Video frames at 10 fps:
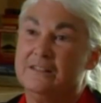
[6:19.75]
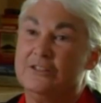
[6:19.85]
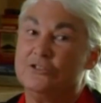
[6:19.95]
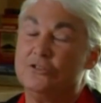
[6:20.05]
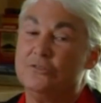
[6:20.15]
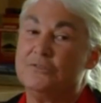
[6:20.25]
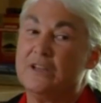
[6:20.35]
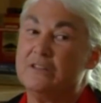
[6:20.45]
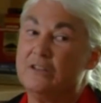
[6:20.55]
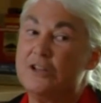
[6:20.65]
So you've
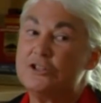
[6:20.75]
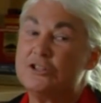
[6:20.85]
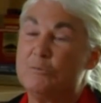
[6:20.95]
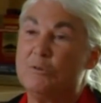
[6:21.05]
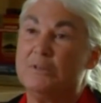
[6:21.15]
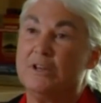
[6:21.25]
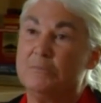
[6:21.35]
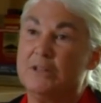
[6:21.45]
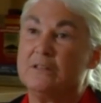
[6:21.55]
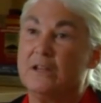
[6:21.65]
got unstable blood
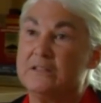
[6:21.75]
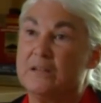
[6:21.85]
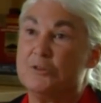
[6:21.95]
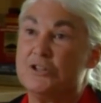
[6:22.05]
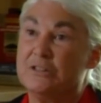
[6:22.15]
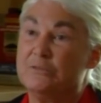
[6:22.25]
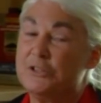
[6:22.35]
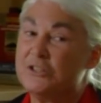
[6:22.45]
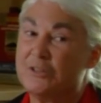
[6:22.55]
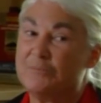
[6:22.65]
clots, hemorrhaging, which
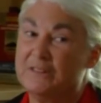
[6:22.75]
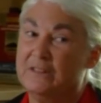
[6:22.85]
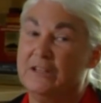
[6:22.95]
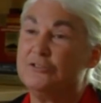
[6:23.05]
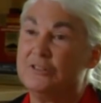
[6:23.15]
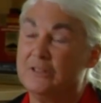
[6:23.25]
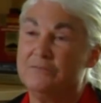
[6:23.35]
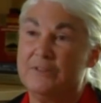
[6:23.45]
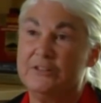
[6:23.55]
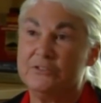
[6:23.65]
is something the elderly
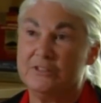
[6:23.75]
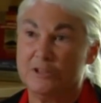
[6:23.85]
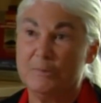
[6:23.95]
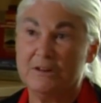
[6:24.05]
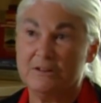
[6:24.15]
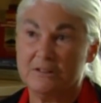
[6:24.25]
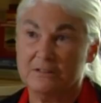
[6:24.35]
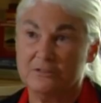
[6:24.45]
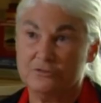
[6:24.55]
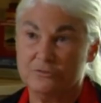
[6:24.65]
face in America.
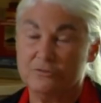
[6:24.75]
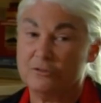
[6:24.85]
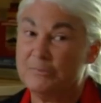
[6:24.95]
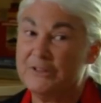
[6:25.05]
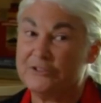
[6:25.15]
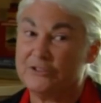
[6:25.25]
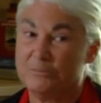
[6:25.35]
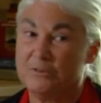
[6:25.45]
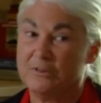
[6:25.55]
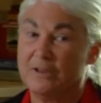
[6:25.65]
A tremendous
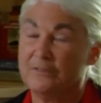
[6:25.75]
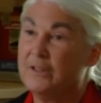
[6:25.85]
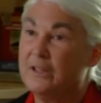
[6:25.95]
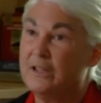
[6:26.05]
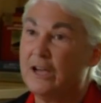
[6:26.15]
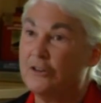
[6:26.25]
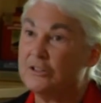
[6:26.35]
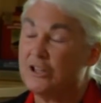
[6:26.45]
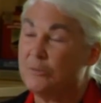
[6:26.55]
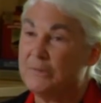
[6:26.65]
number of
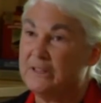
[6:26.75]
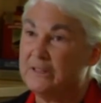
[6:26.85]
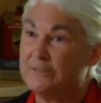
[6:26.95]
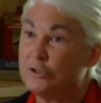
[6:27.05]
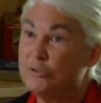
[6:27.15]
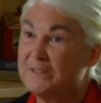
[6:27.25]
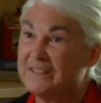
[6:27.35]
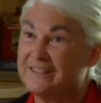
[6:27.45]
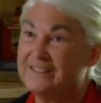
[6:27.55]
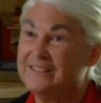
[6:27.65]
elderly are being given
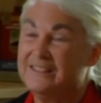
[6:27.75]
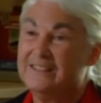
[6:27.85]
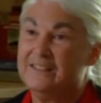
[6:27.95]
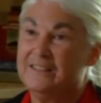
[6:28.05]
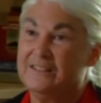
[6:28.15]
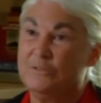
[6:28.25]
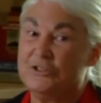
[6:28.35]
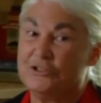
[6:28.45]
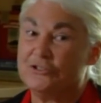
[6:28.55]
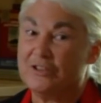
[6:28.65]
Coumadin, which
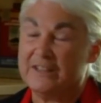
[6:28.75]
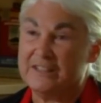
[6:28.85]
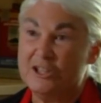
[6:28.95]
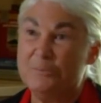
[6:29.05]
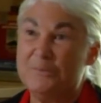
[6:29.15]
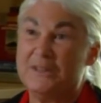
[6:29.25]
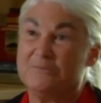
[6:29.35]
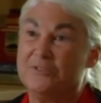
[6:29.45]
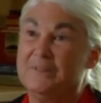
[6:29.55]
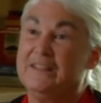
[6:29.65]
is trying to keep them
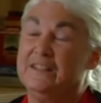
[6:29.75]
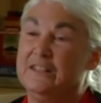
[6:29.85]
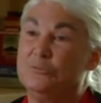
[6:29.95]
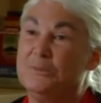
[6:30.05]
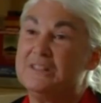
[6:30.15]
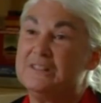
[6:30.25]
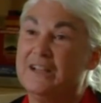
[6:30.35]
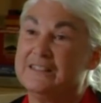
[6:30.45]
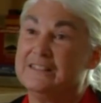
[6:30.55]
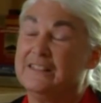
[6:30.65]
from getting these blood
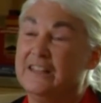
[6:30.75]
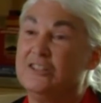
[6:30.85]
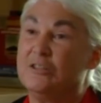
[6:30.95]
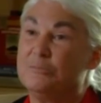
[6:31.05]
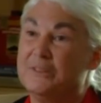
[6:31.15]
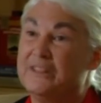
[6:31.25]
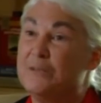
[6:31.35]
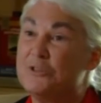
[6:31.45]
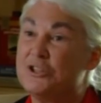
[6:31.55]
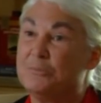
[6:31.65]
clots. Then they end up with hemorrhaging